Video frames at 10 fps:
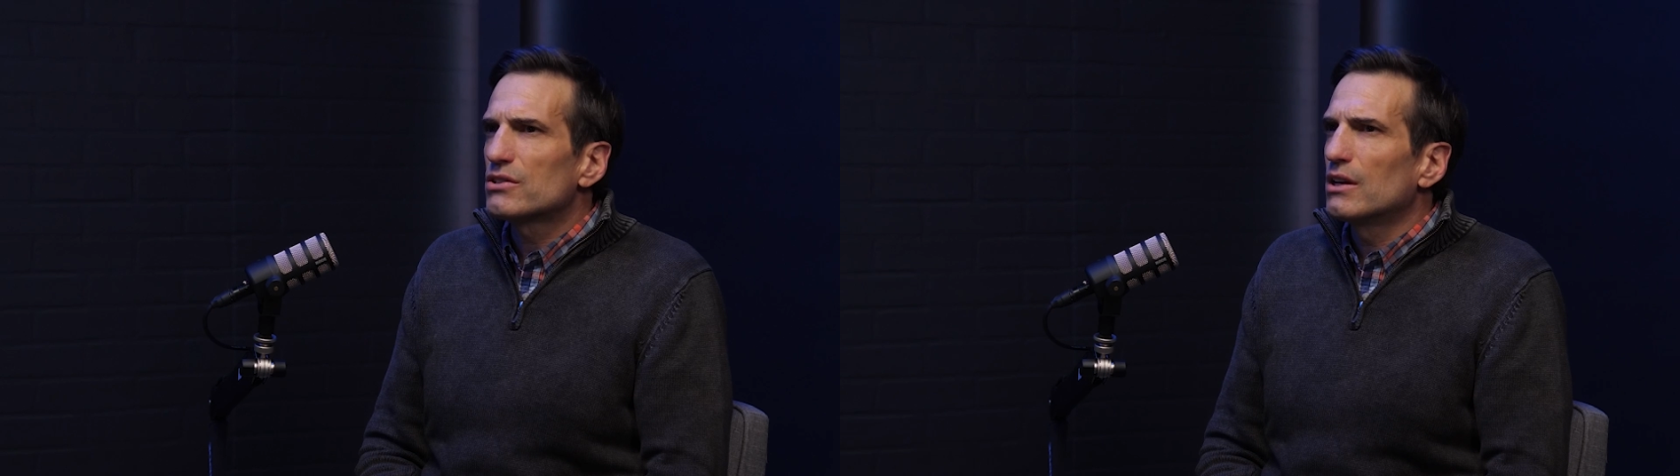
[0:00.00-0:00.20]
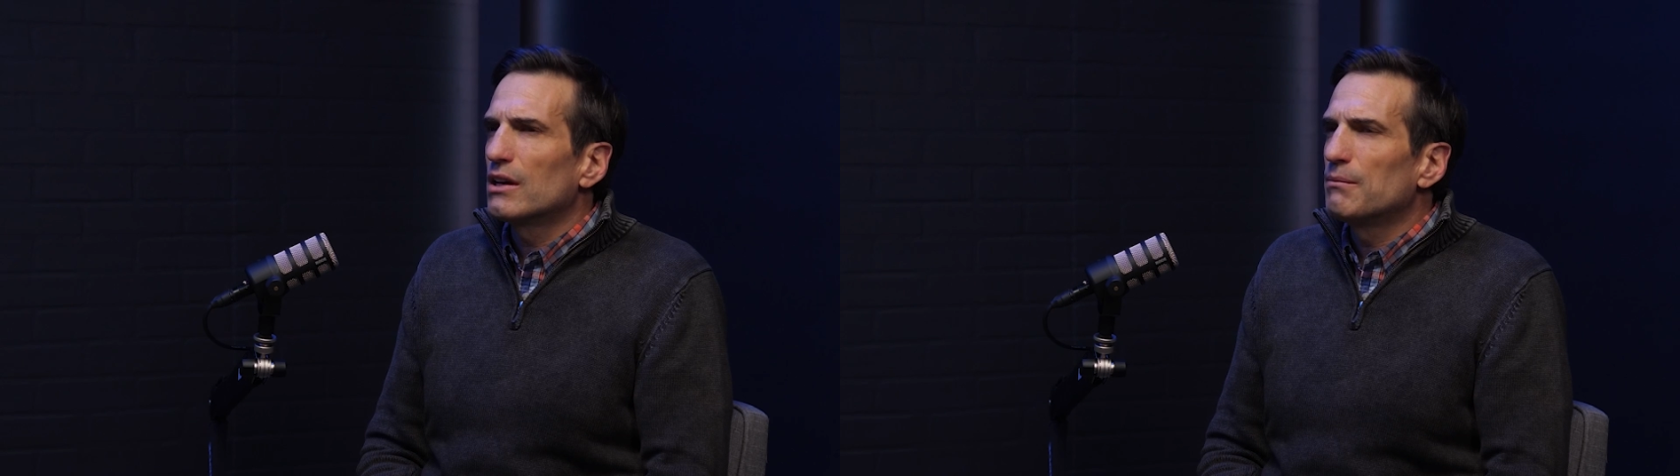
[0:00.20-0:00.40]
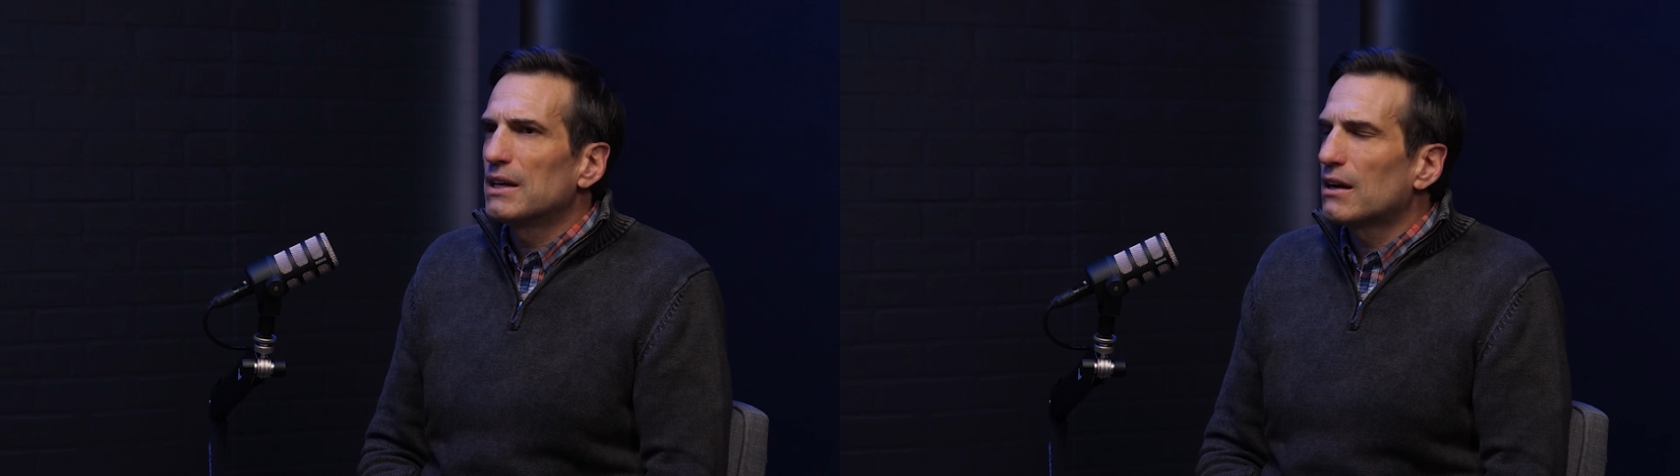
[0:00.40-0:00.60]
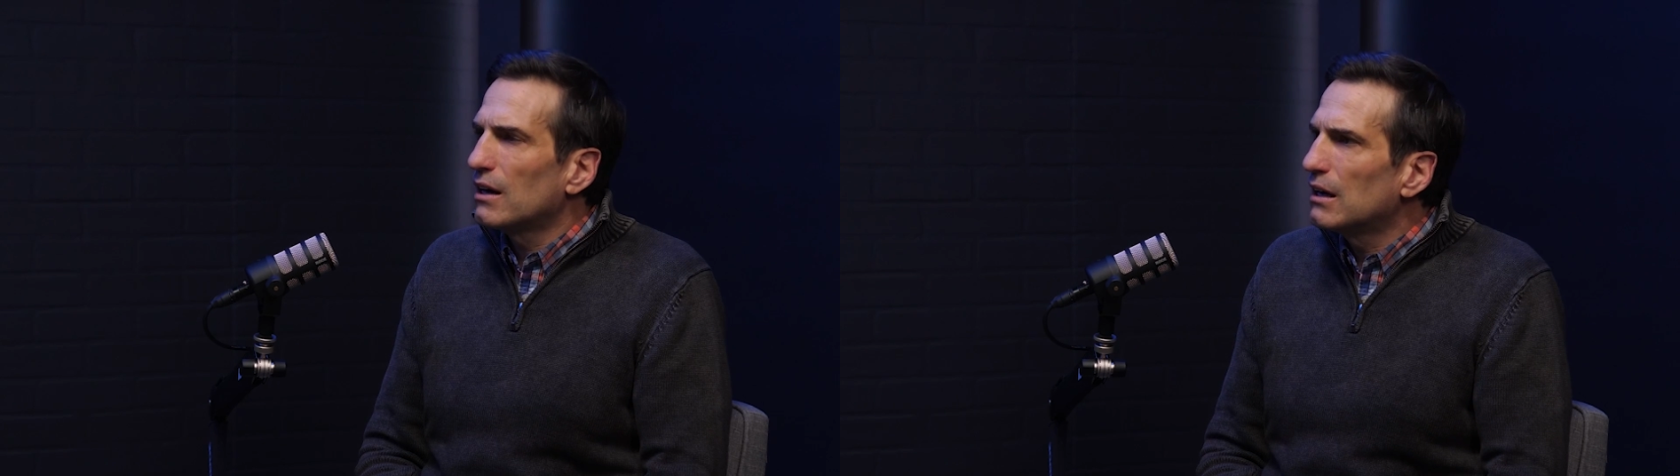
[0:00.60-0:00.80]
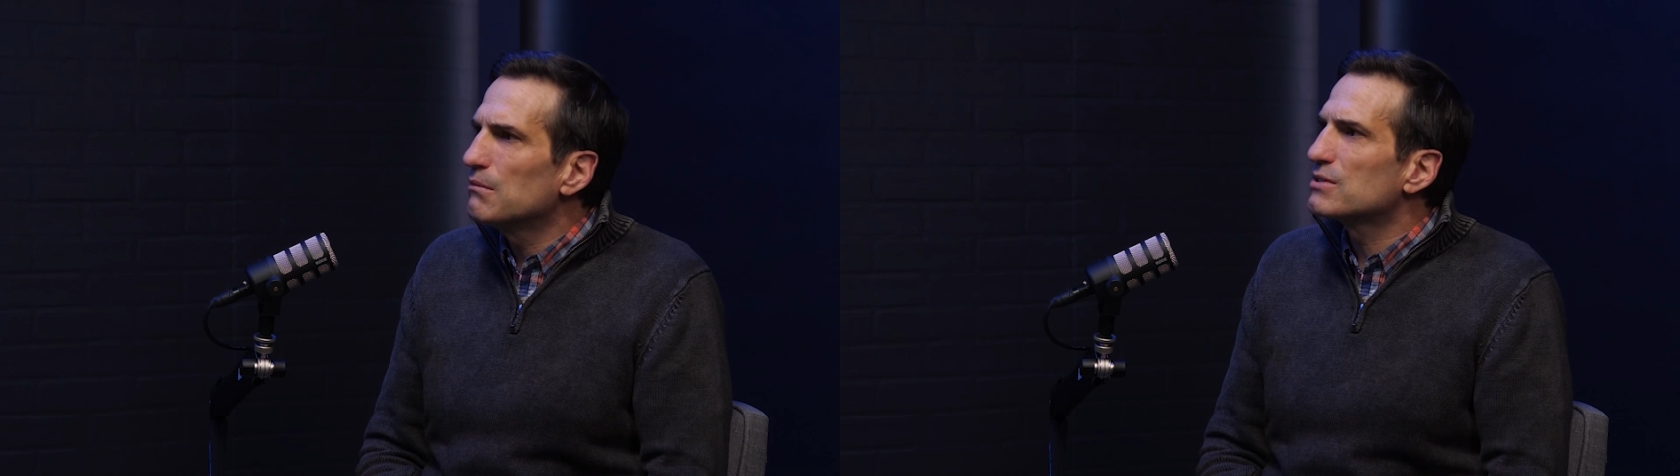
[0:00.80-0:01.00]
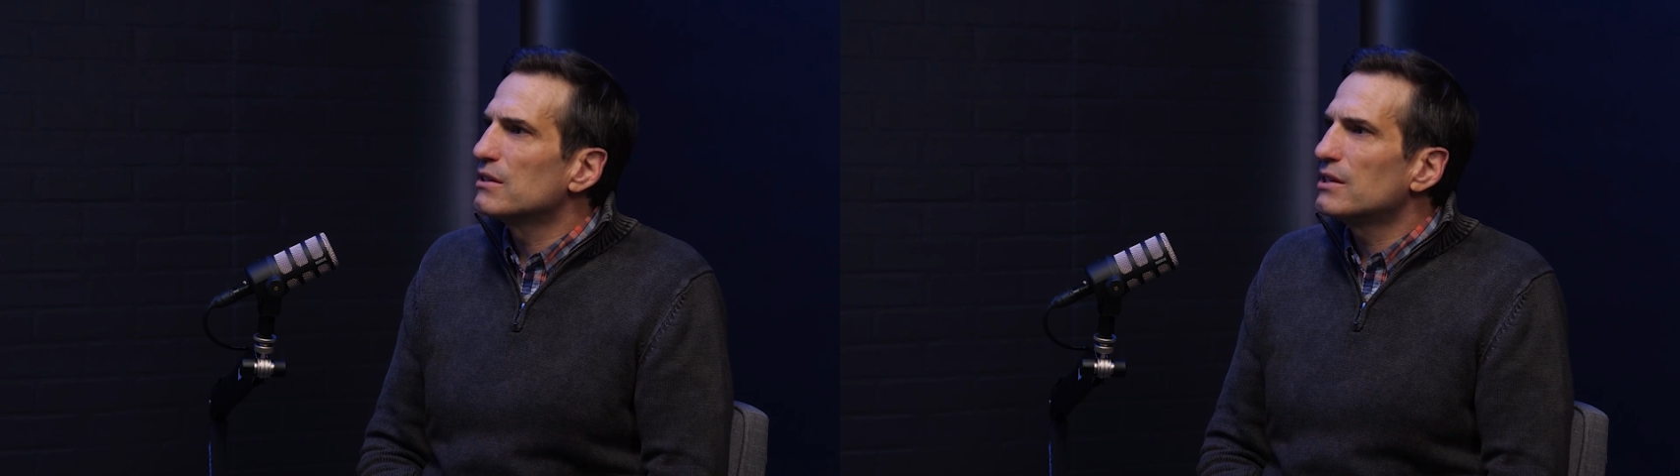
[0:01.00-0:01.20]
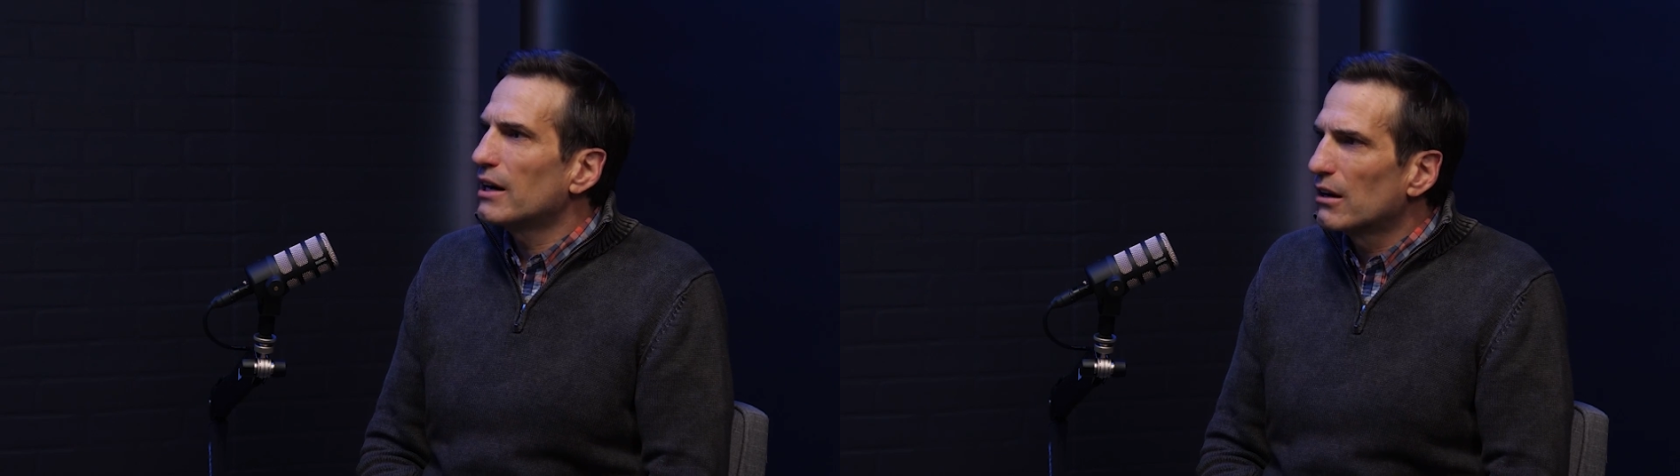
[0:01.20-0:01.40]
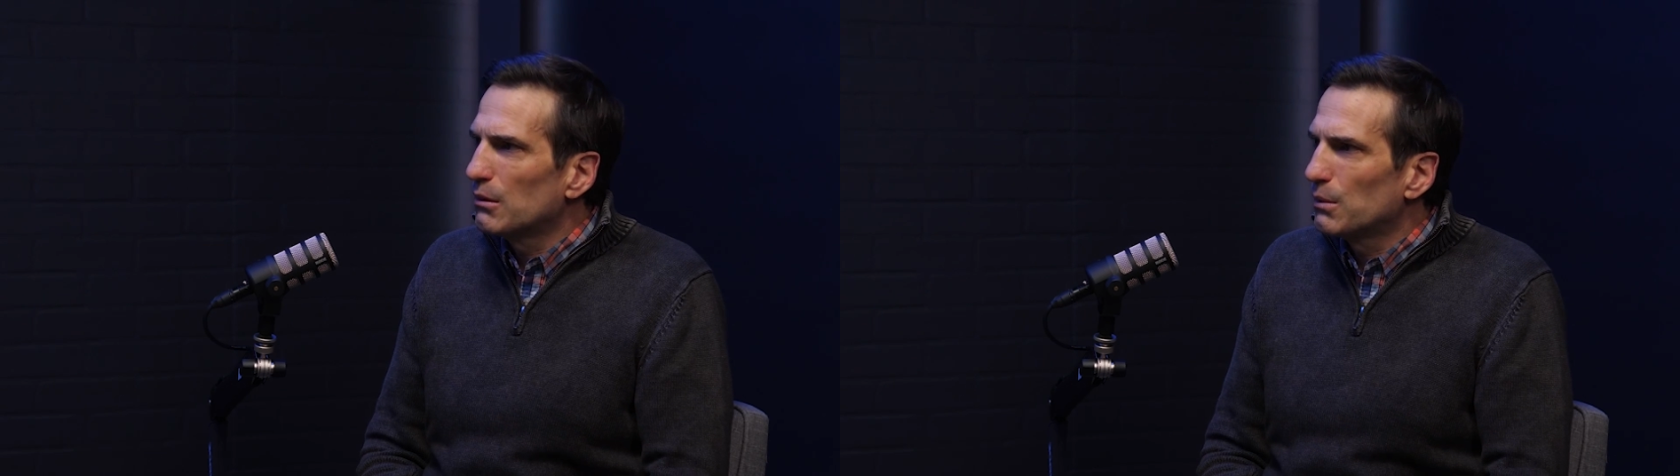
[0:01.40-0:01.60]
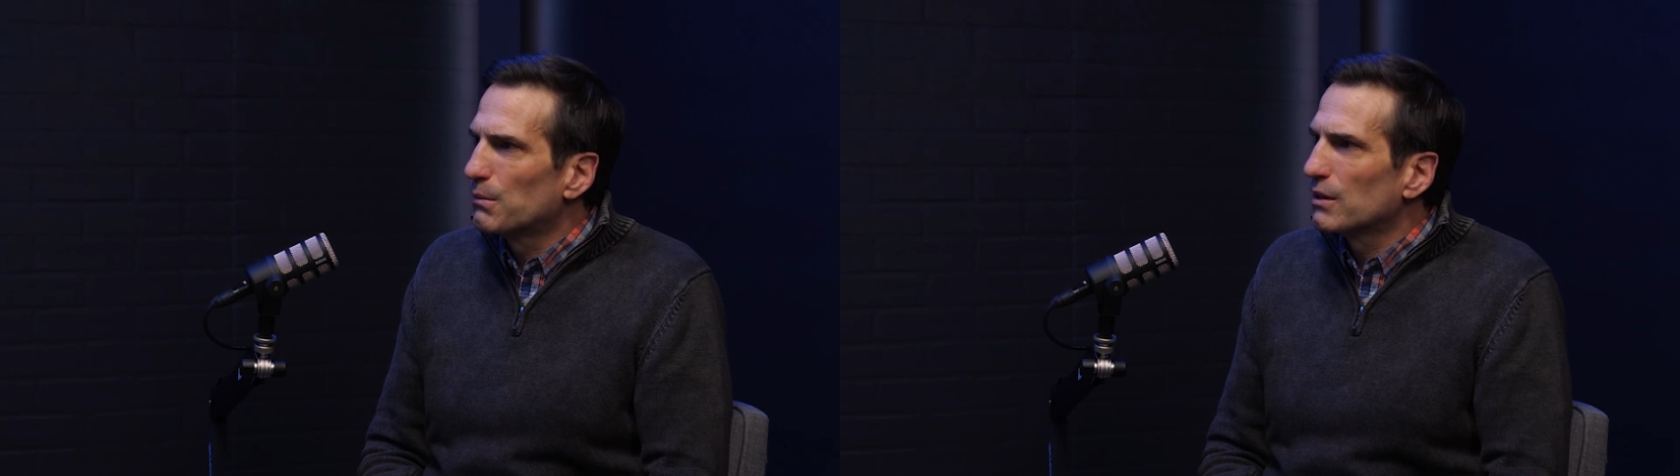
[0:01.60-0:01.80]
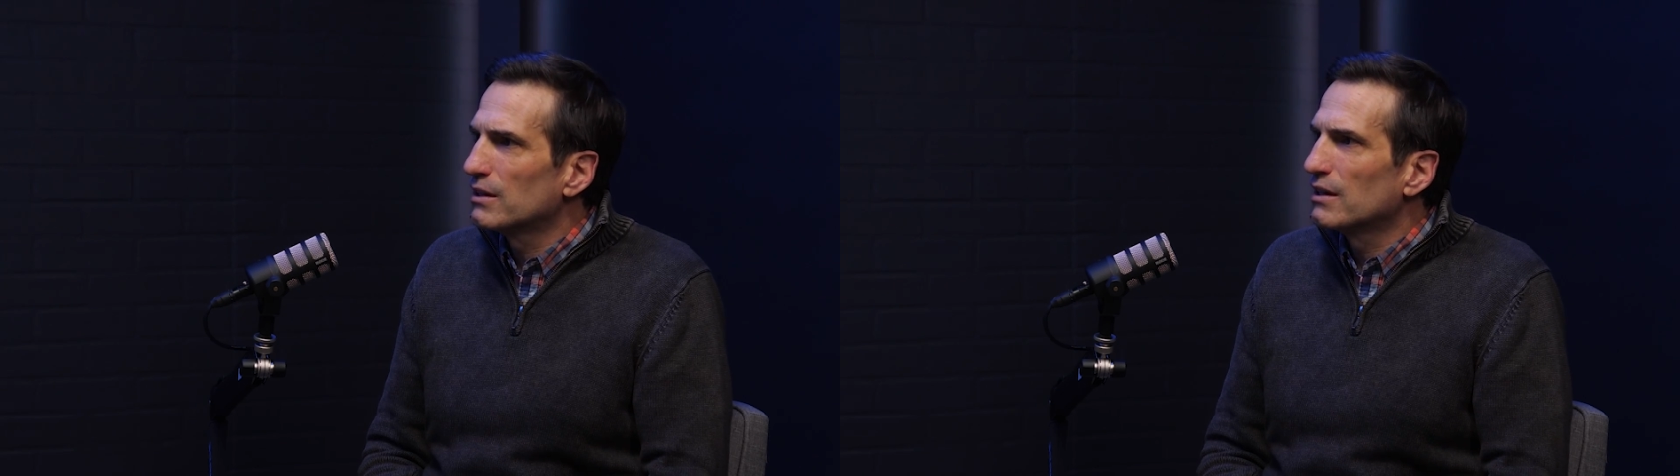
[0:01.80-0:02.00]
it becomes a terrible
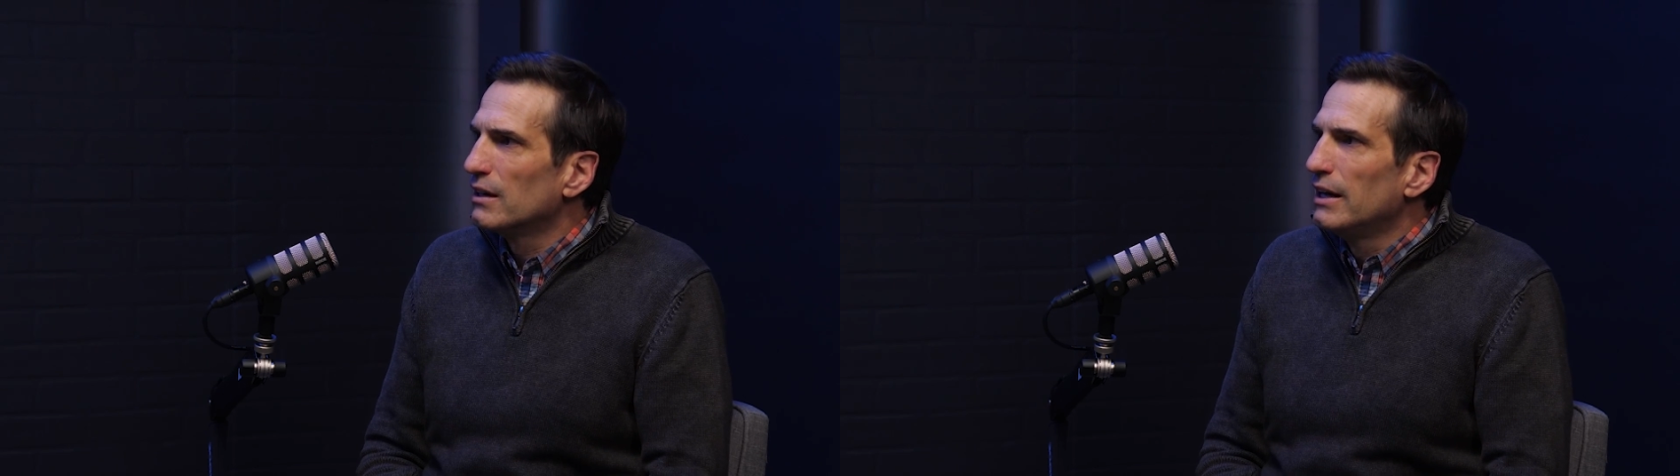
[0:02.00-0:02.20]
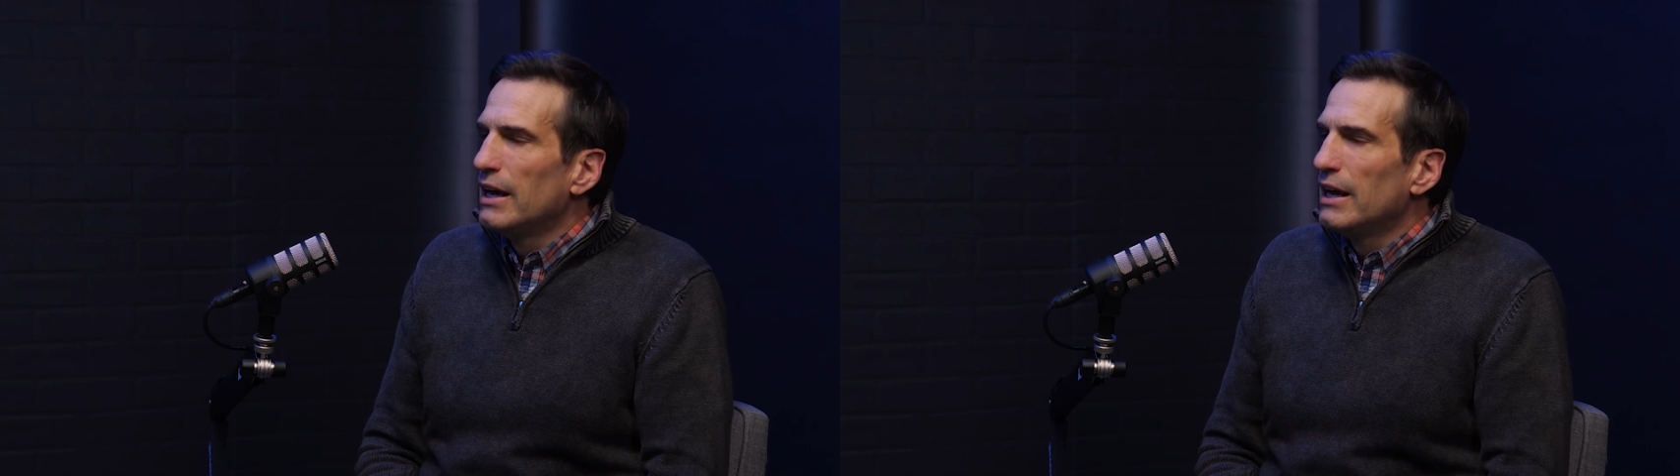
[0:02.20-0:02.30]
burden,